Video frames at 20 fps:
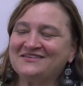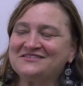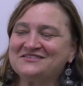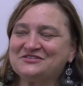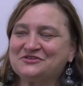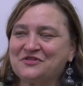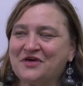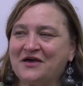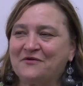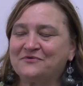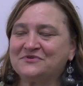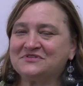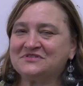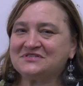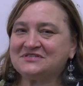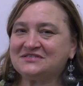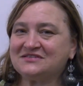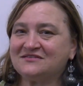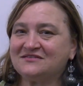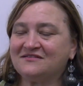So that
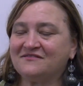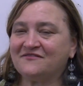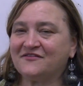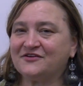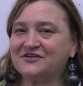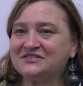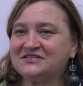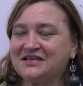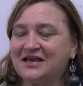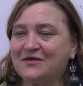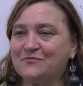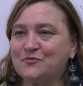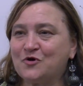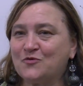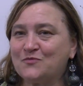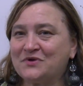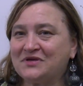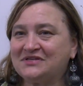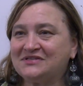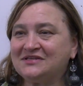was a very sad
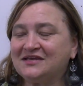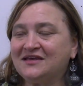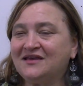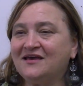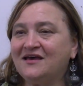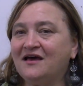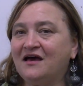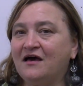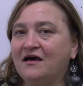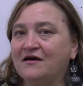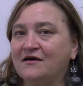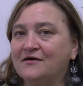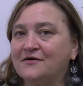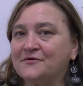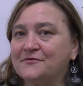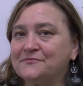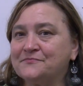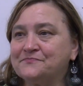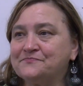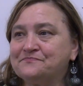moment.
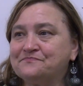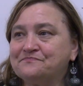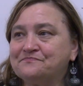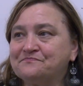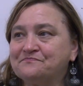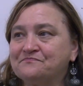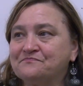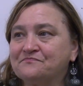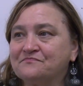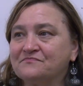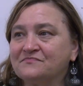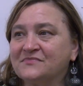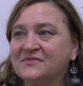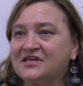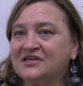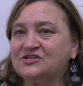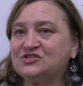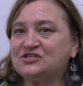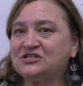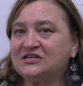Um,
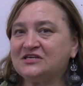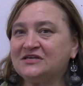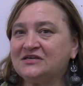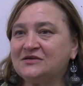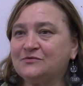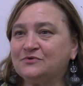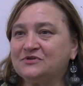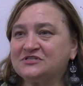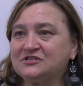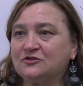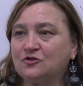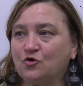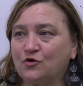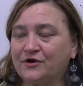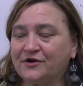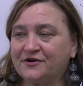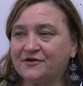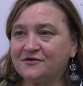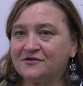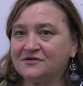she was a
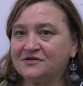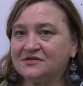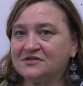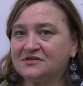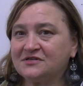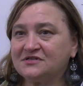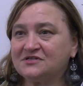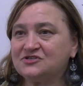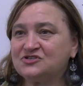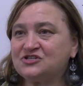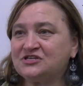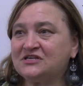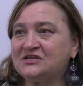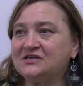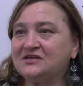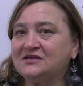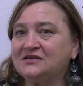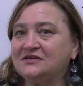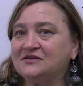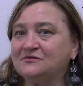lawyer.
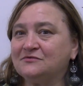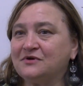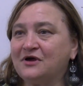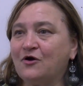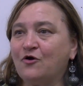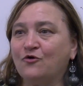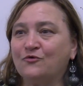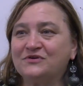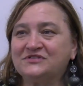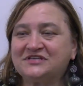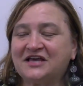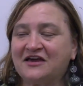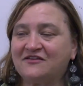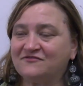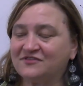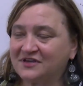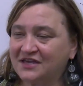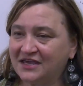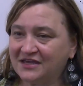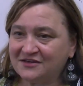She always
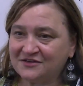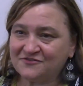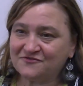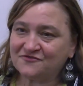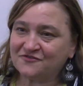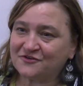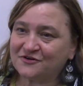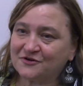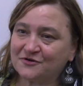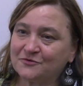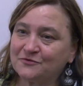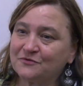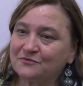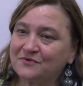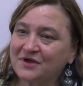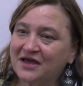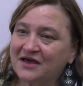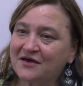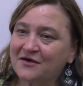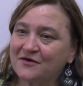advocated for
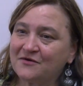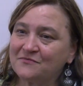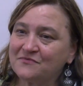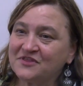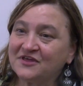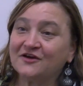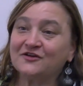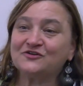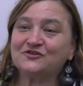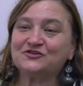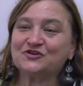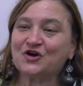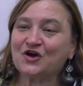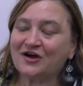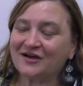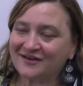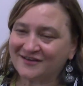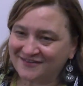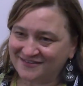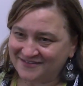uh, the
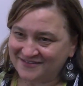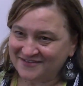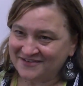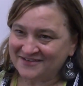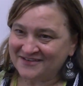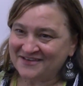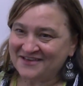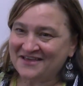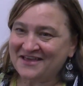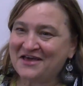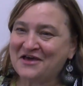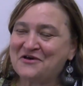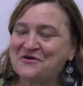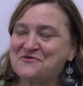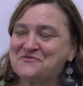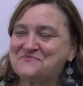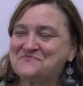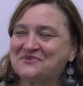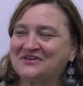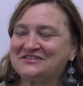underdog.
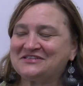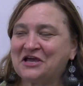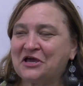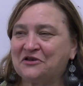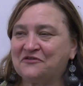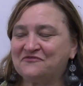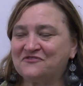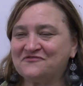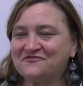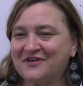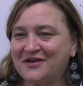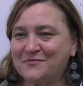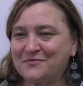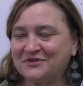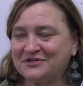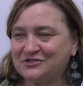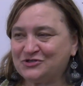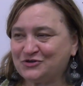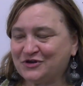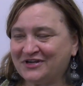Um, that's kind of a
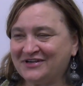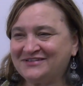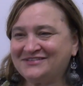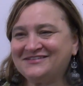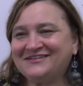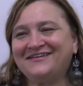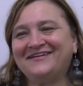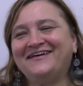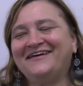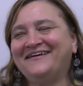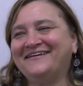family trait.